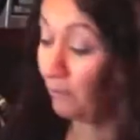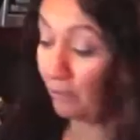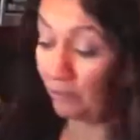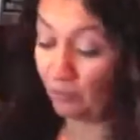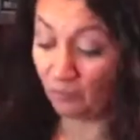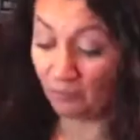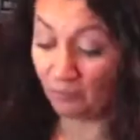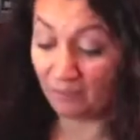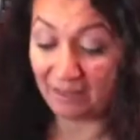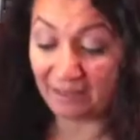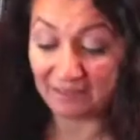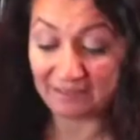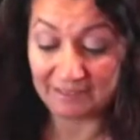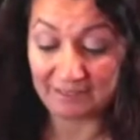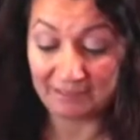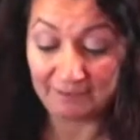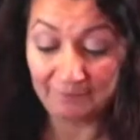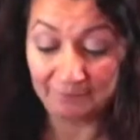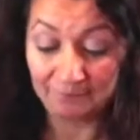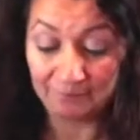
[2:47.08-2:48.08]
when we're
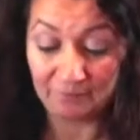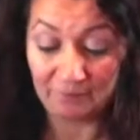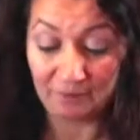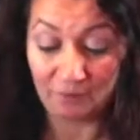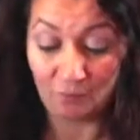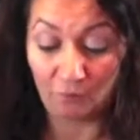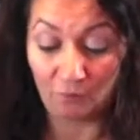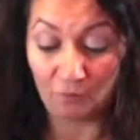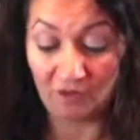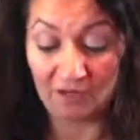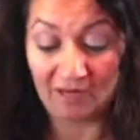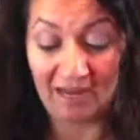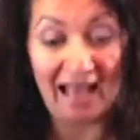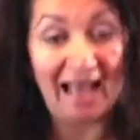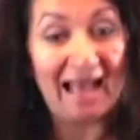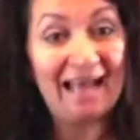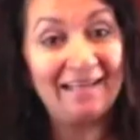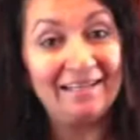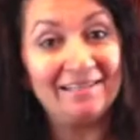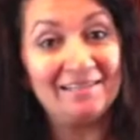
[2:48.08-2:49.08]
mixing, we're gonna
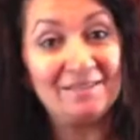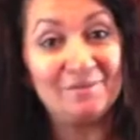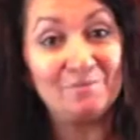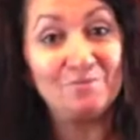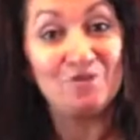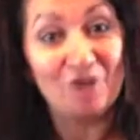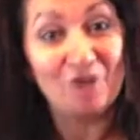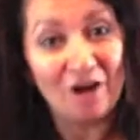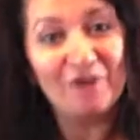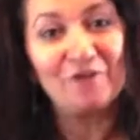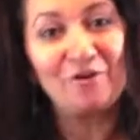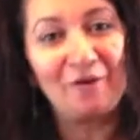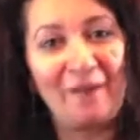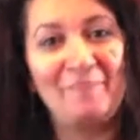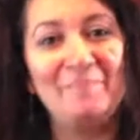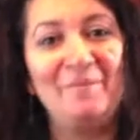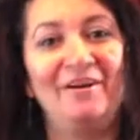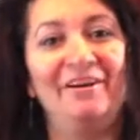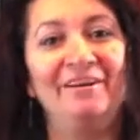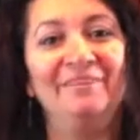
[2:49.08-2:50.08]
add in some dried
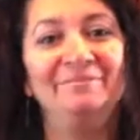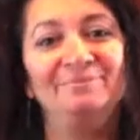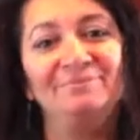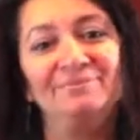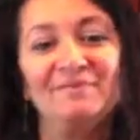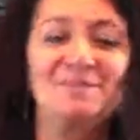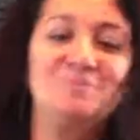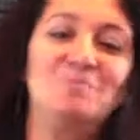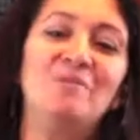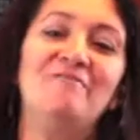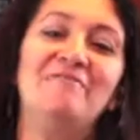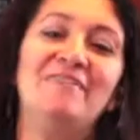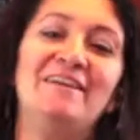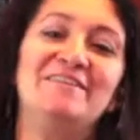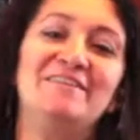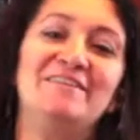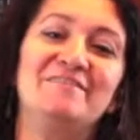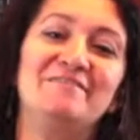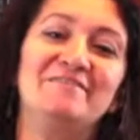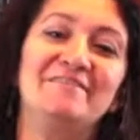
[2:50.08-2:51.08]
cranberry. It's more
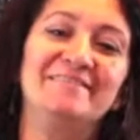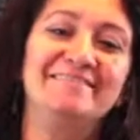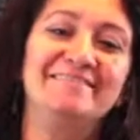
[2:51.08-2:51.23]
festive.